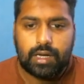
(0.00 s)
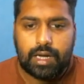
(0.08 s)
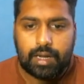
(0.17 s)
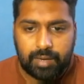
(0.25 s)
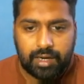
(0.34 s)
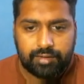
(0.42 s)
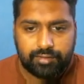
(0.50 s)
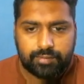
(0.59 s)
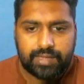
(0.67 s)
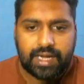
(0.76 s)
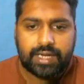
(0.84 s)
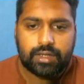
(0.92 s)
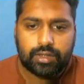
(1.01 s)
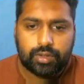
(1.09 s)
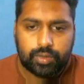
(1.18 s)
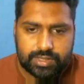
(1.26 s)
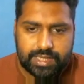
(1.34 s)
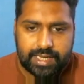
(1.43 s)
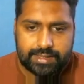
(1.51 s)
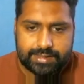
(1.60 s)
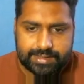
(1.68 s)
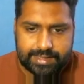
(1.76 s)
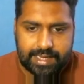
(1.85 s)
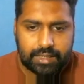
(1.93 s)
Apart from that, cosec,
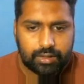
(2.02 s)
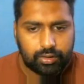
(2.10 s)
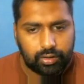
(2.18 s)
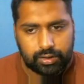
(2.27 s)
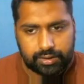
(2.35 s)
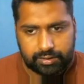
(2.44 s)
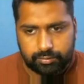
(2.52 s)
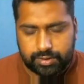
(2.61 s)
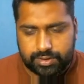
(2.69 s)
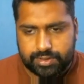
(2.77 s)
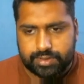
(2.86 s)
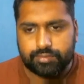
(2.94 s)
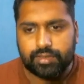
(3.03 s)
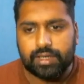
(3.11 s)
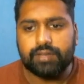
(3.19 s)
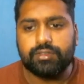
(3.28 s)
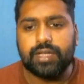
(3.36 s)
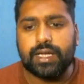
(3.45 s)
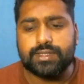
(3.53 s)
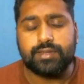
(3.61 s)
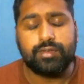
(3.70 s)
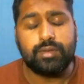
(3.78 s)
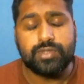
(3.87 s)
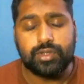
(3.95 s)
sec, cot inverse will give the answer
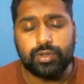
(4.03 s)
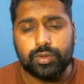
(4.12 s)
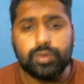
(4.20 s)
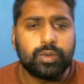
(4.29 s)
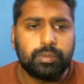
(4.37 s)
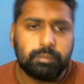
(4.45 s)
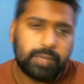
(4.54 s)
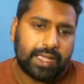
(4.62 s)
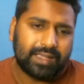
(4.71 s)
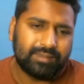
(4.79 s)
from 0 to pi.